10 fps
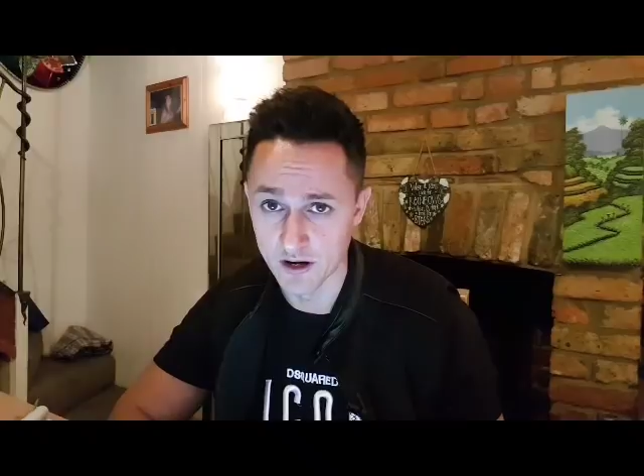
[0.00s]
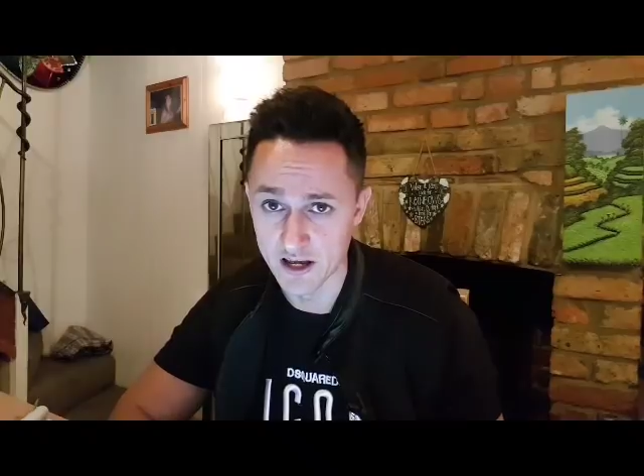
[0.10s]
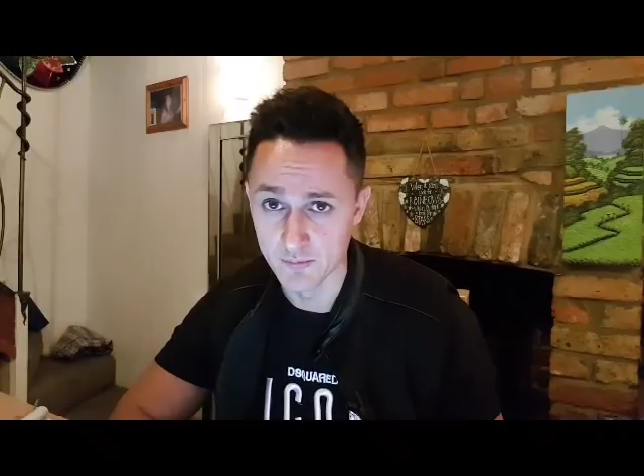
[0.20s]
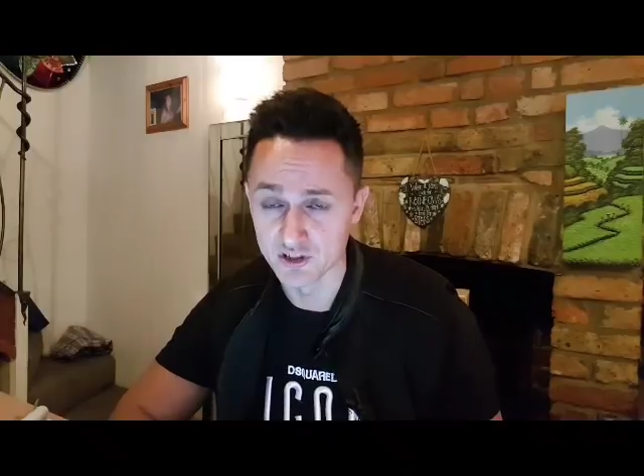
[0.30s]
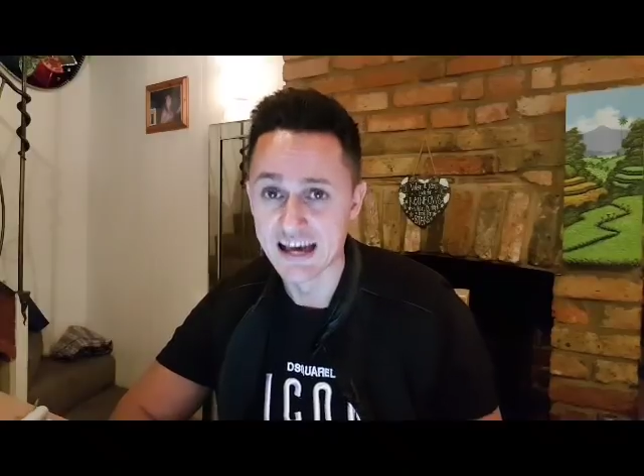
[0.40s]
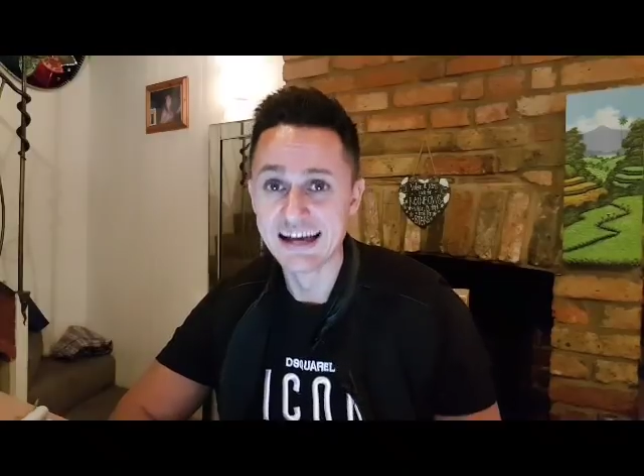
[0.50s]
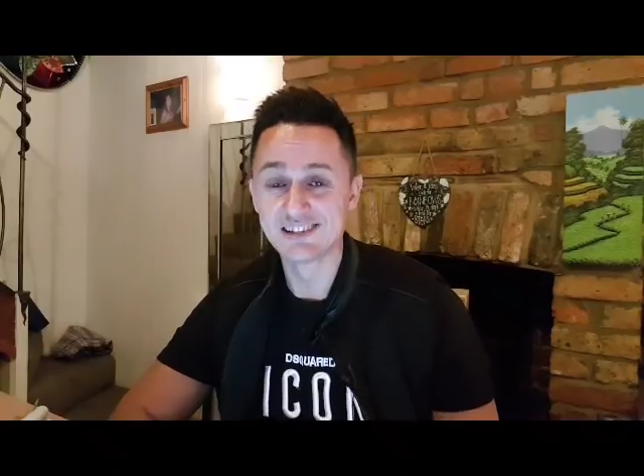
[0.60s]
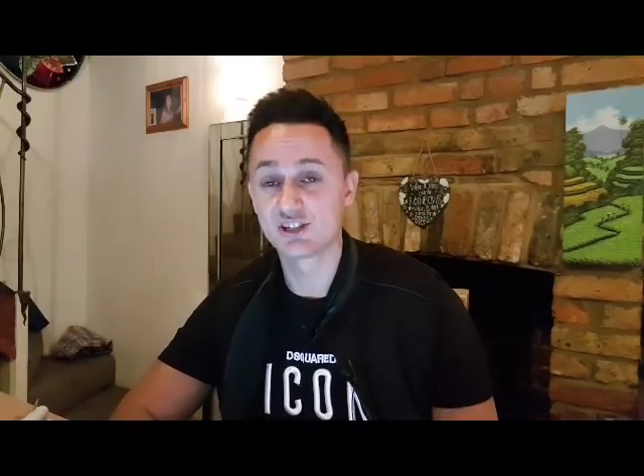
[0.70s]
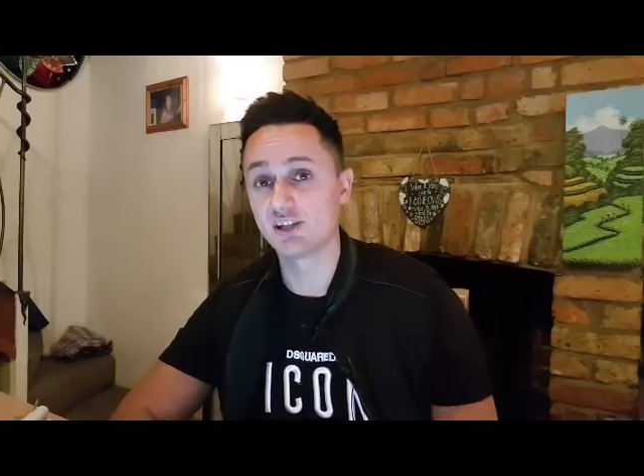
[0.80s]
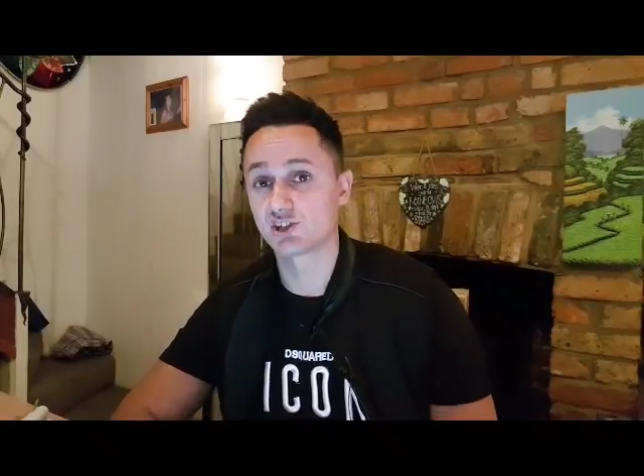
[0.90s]
Williams.
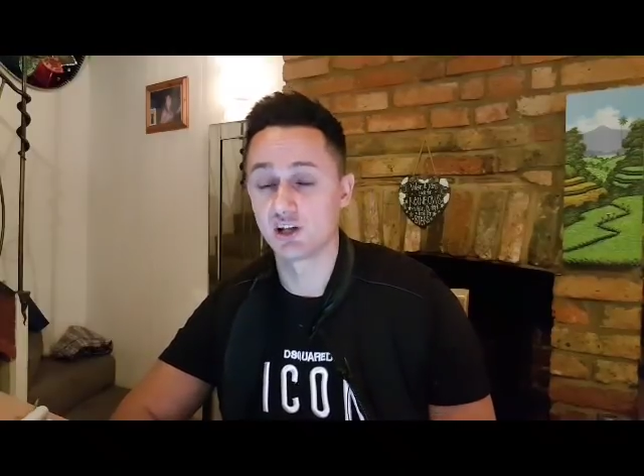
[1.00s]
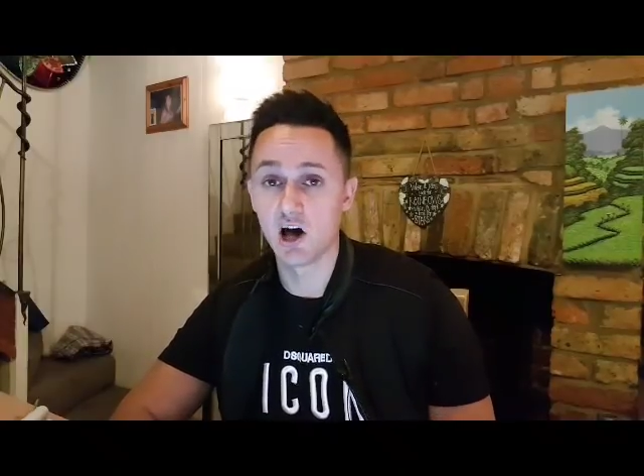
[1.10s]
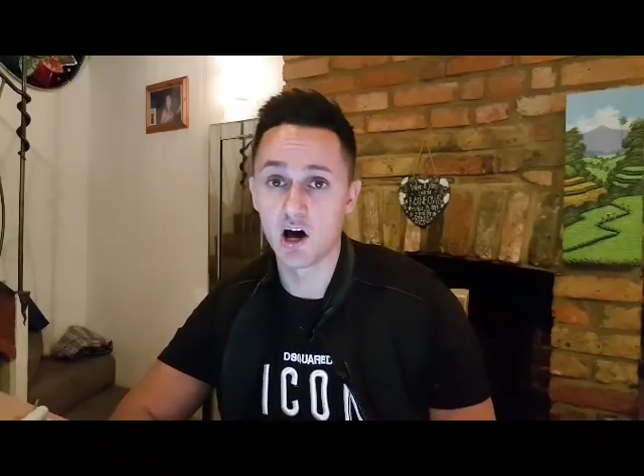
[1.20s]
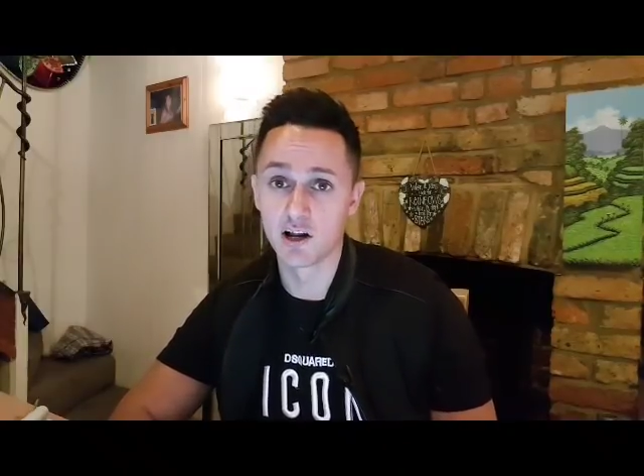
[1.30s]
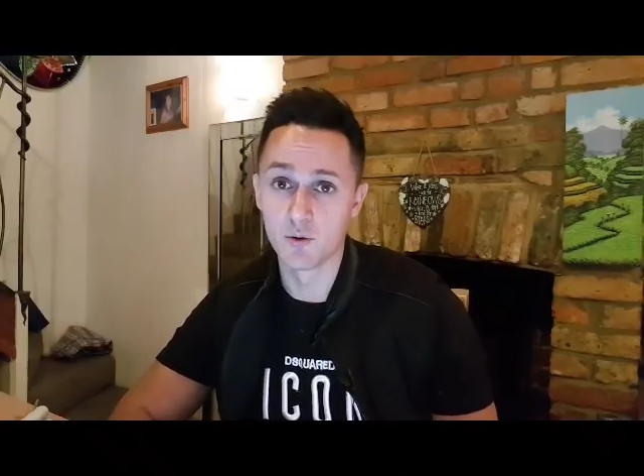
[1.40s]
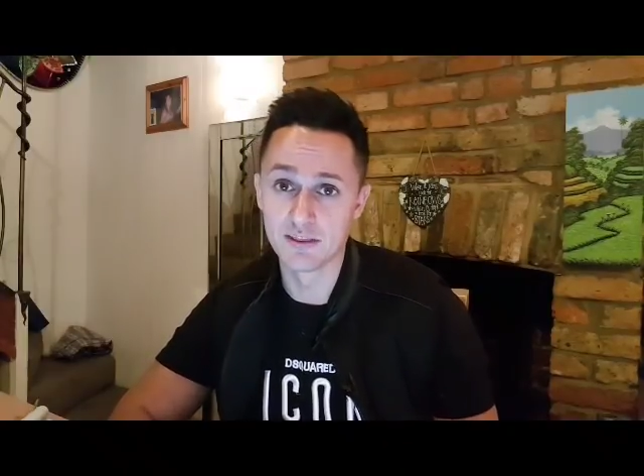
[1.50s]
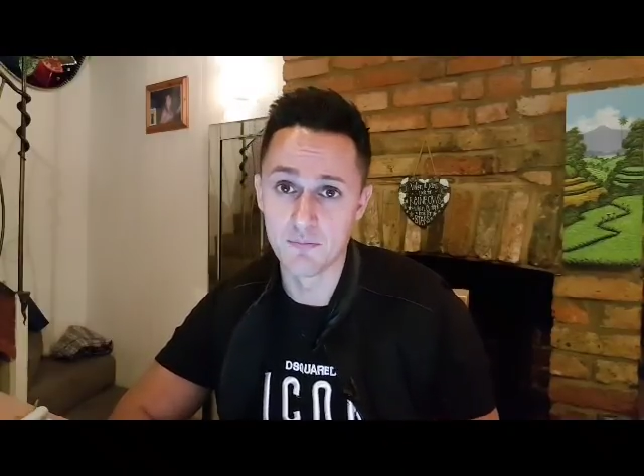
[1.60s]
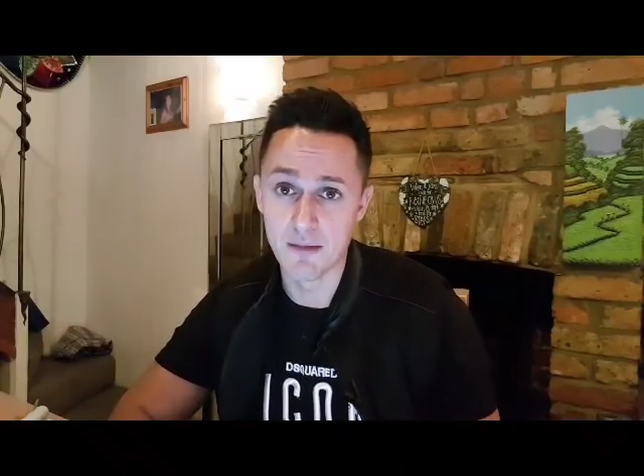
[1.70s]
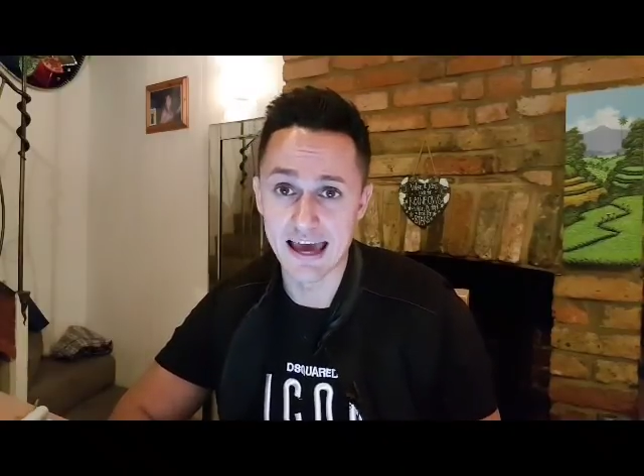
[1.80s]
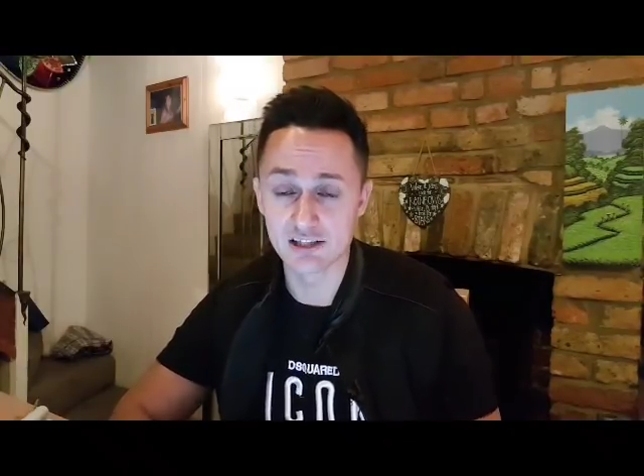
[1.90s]
Sensulano in the
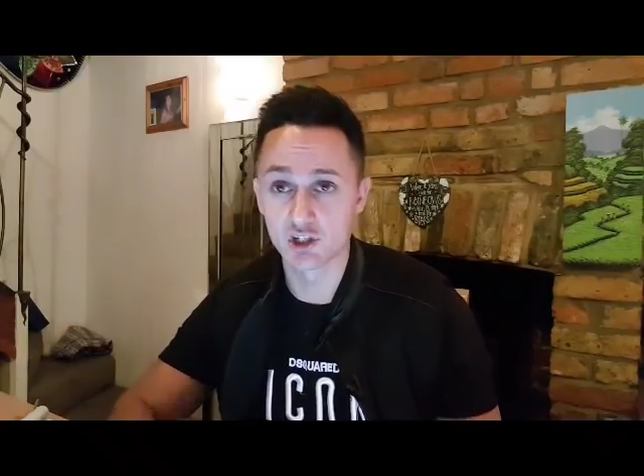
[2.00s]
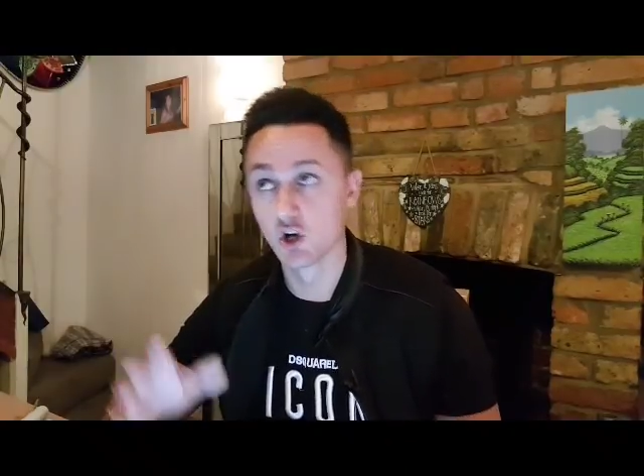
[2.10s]
mares